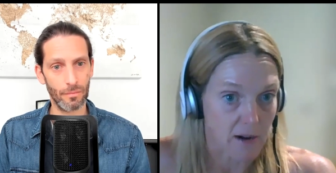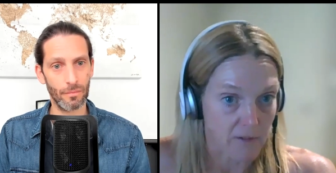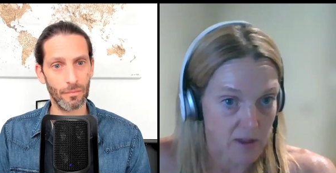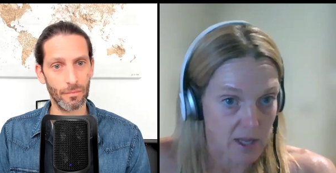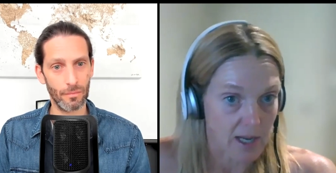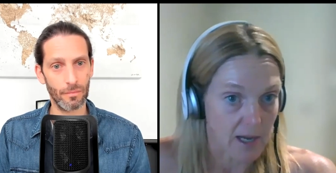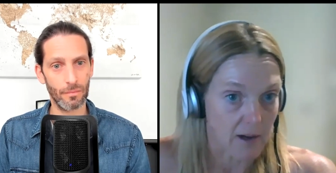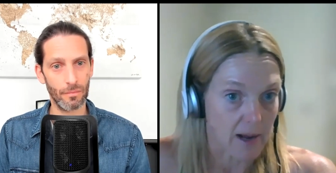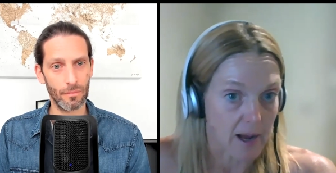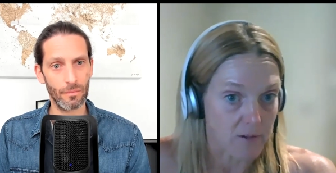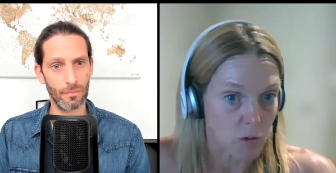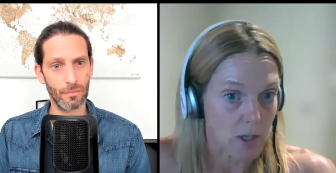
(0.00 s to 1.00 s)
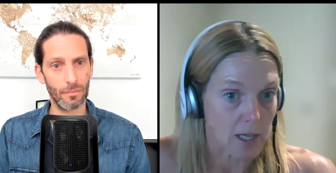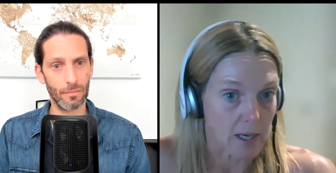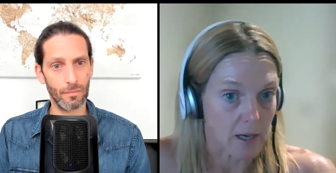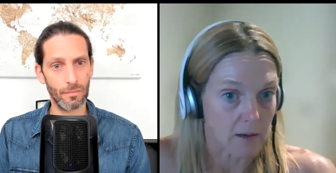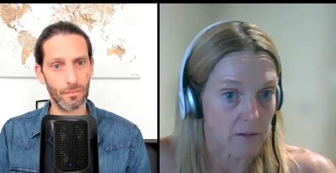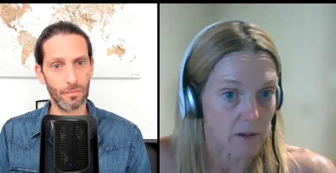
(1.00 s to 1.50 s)
Speaker 1: and everything out after we
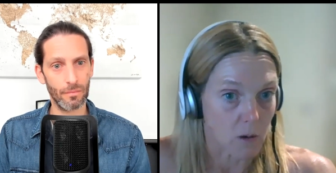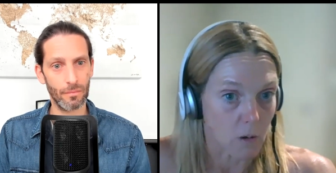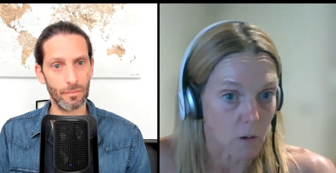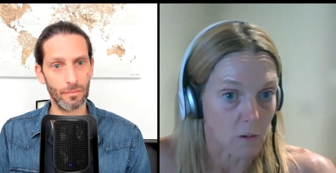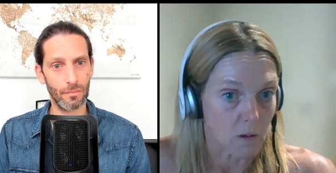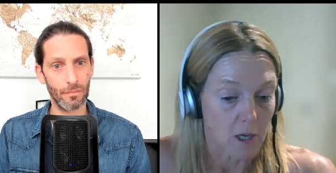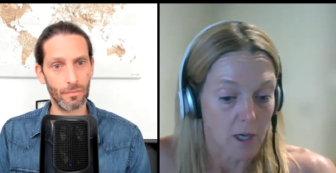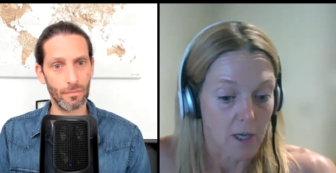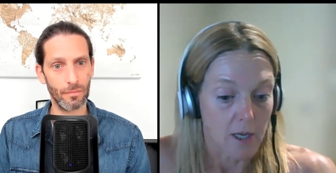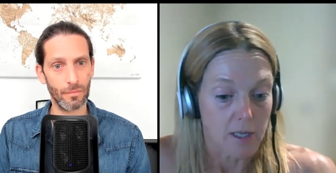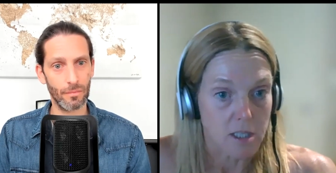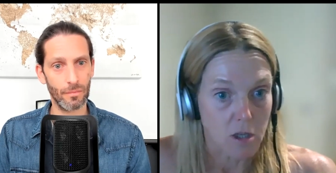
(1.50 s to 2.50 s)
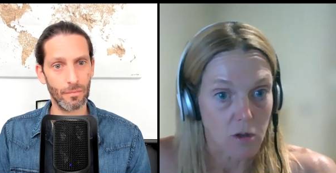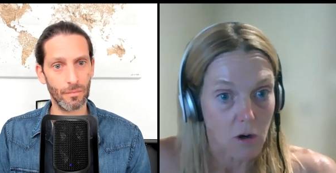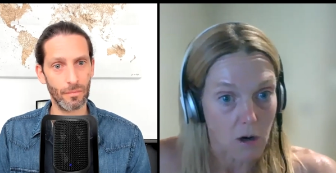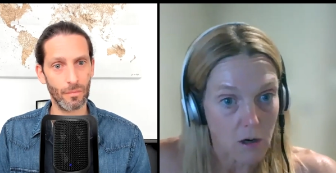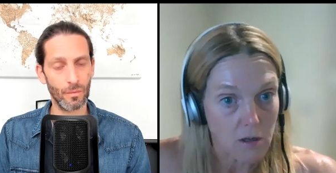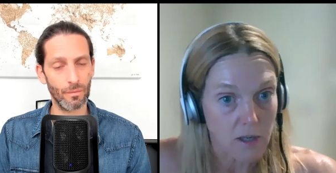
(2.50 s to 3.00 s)
get out of the cold. So
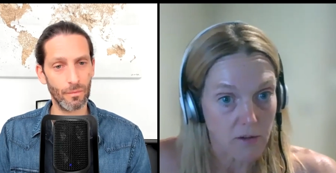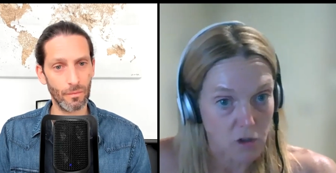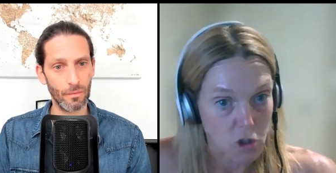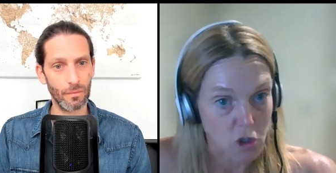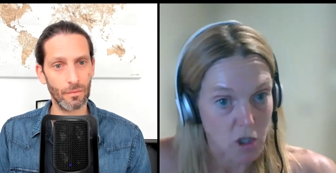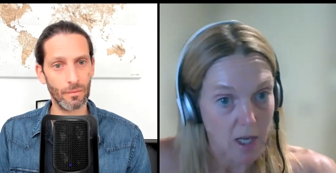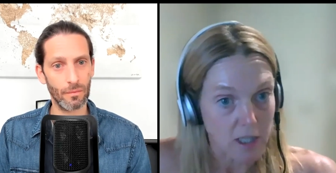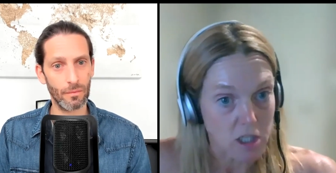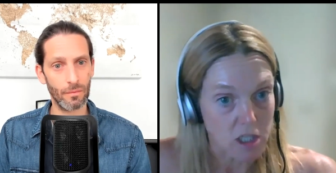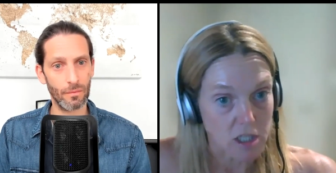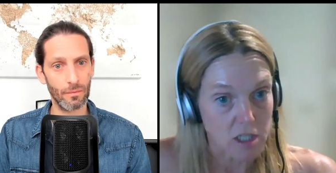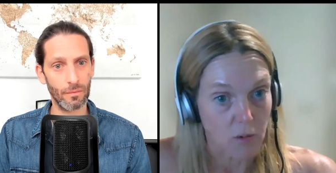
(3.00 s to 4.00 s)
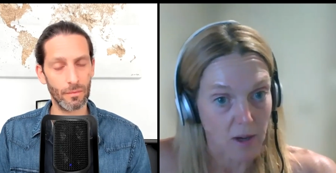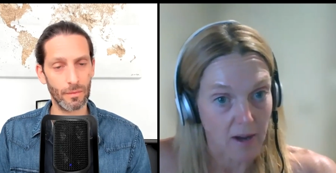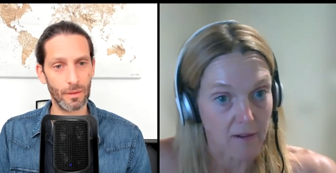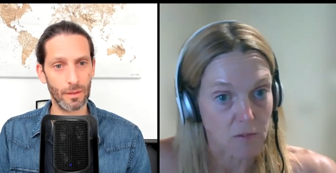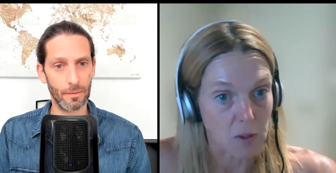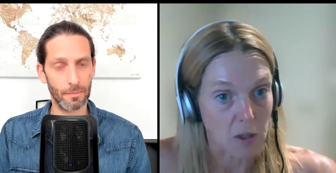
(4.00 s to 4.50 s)
there are different strategies that we
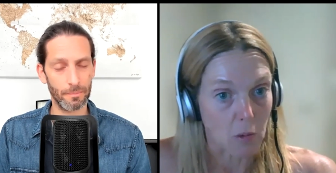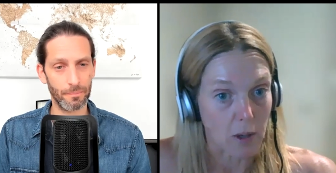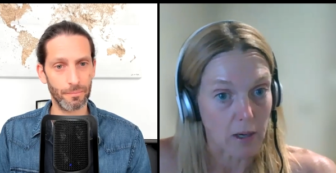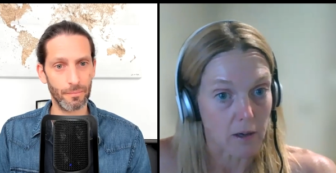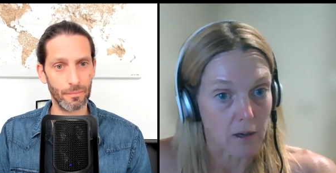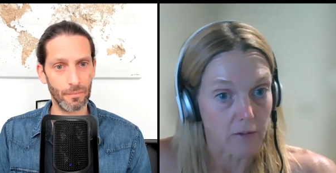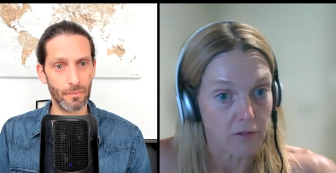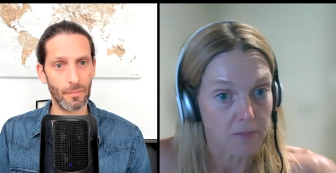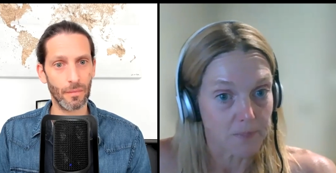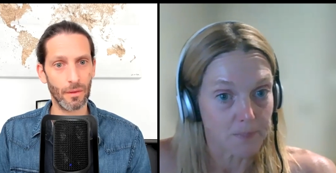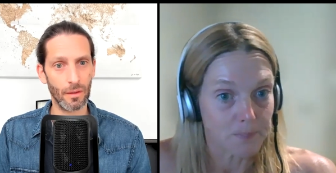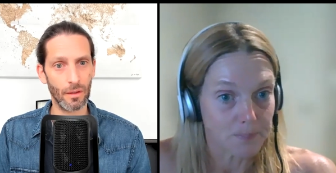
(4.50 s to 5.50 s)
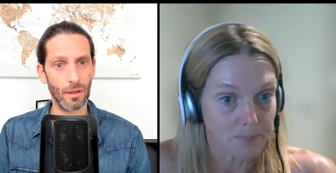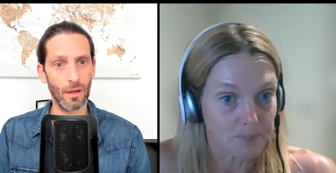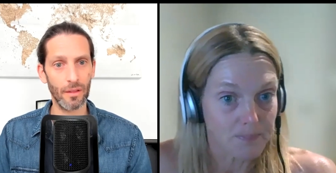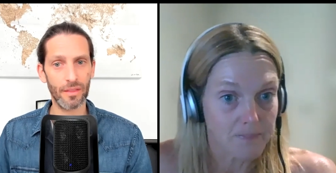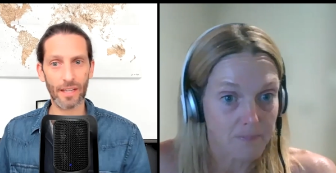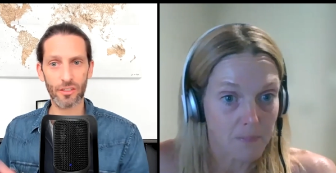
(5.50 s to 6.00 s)
have to be aware of.
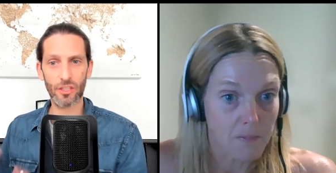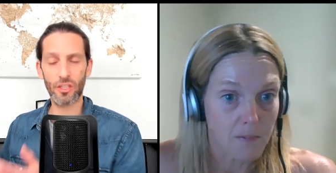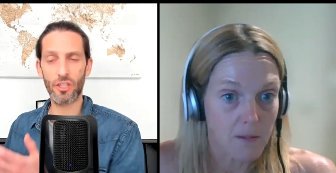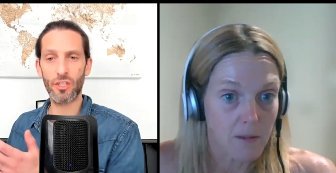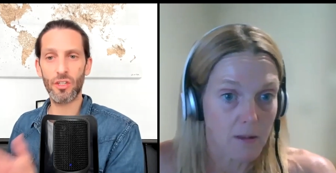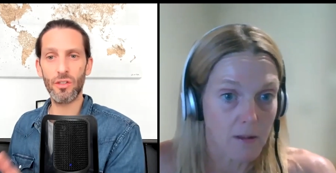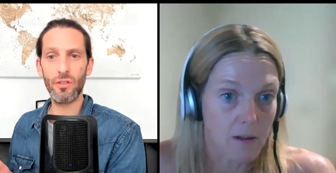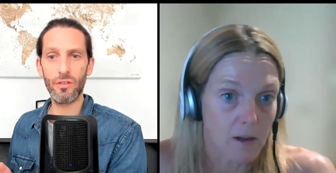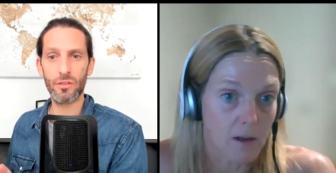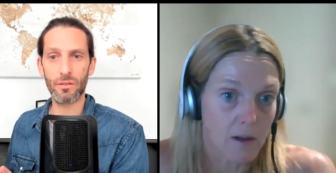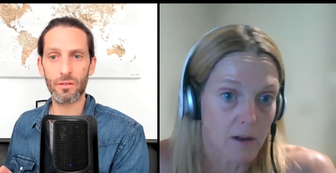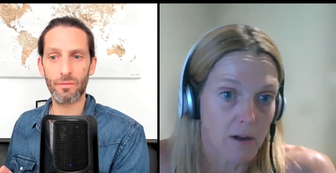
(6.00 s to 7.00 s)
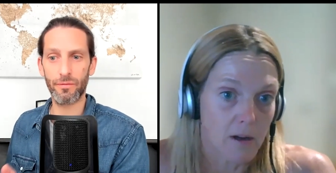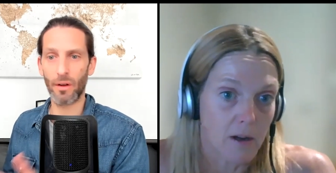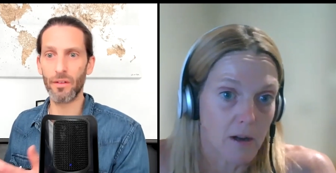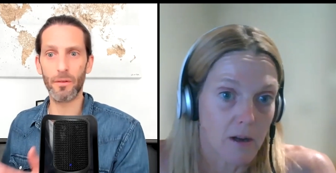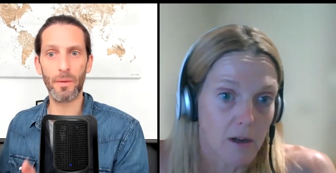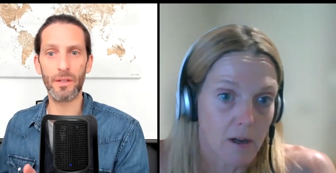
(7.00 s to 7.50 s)
Speaker 2: That's a huge
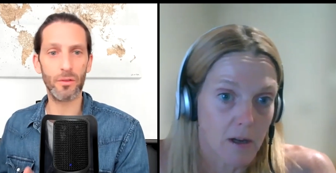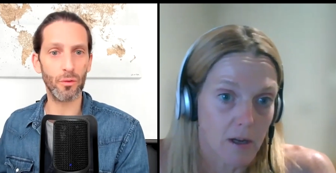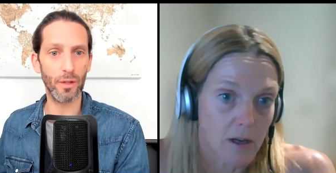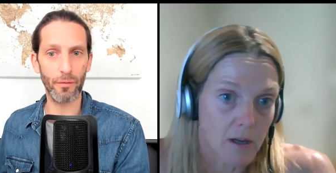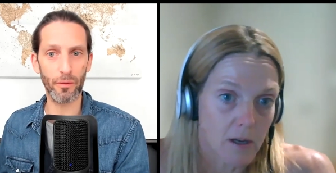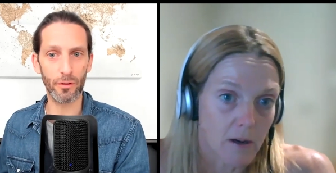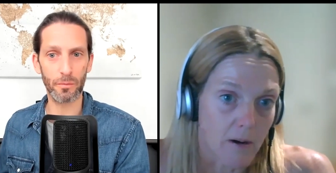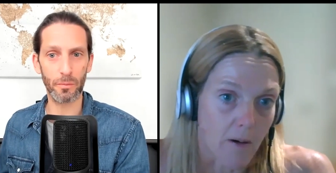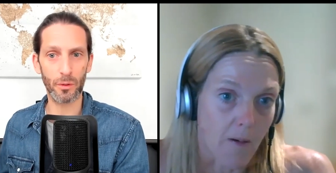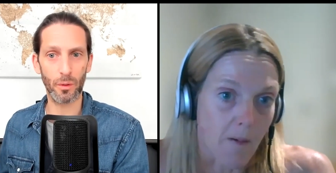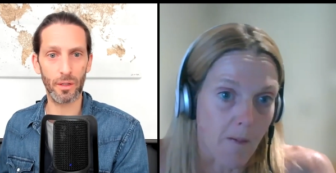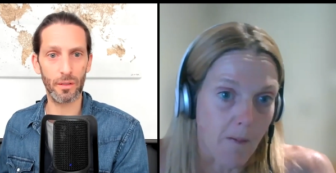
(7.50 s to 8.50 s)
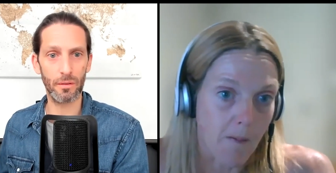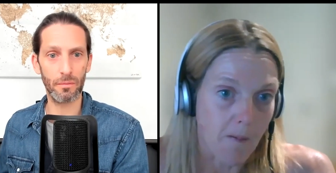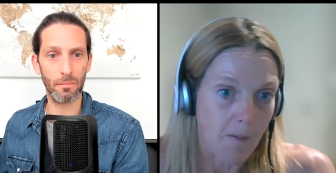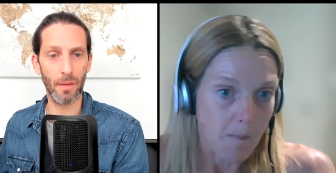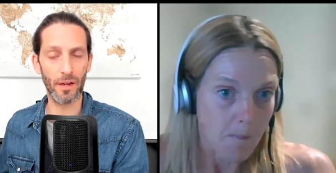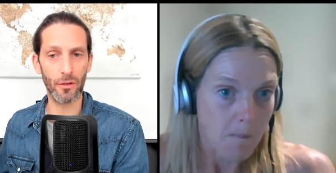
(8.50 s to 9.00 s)
fundamental difference between
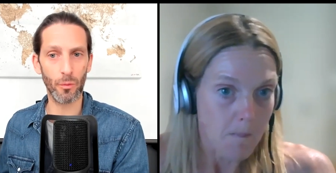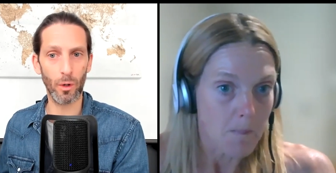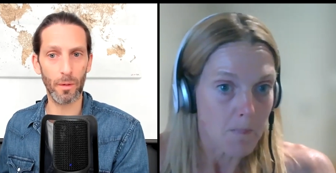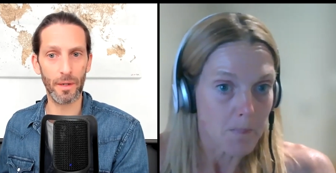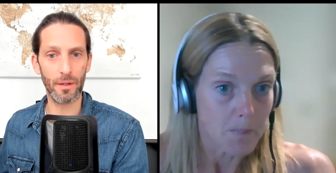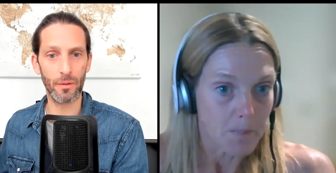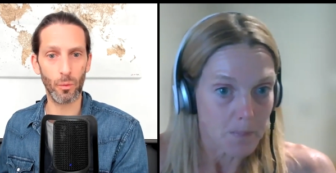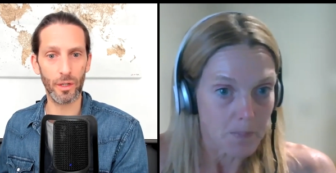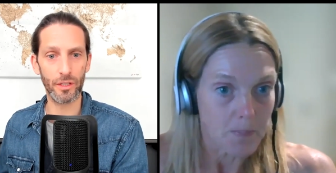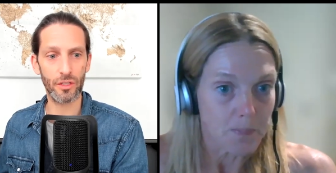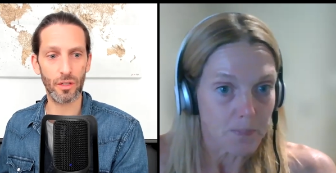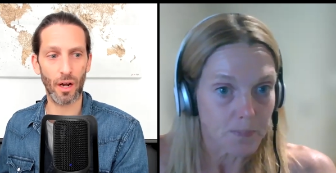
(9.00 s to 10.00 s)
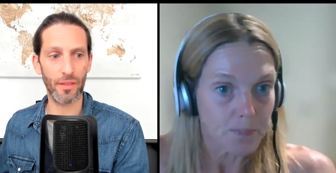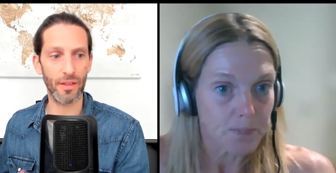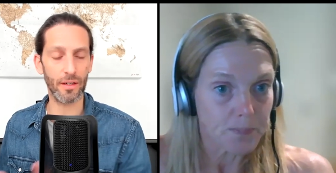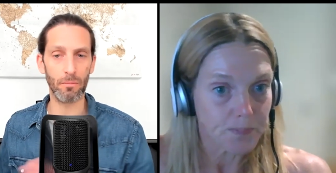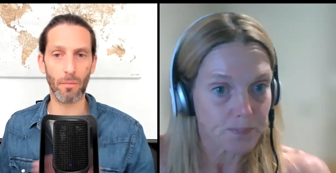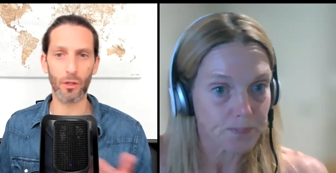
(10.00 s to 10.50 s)
men and women, which I
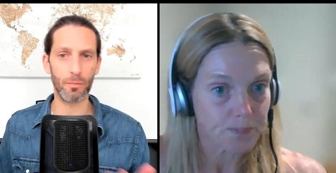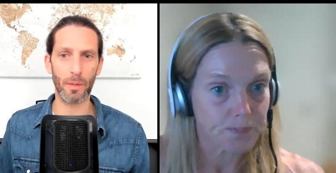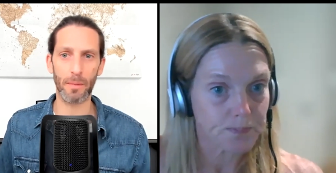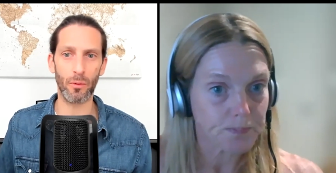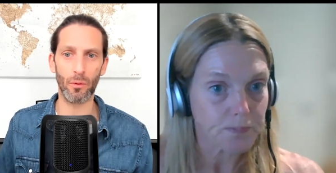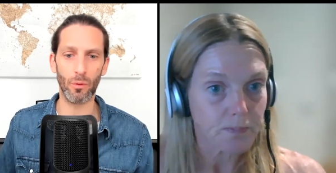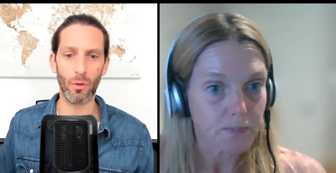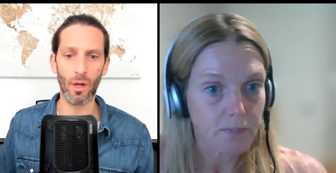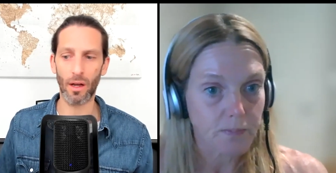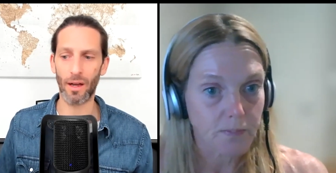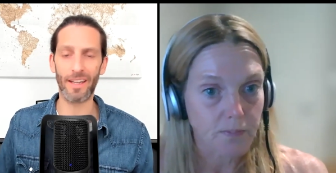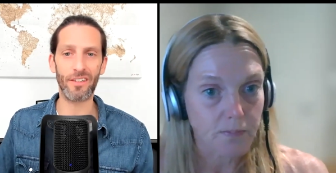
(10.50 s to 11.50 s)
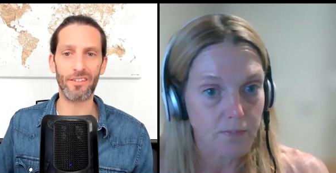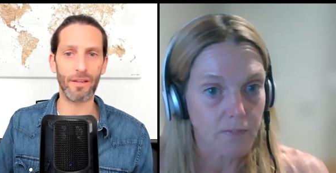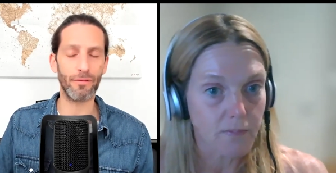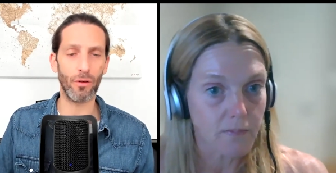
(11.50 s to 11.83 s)
think most people, unless they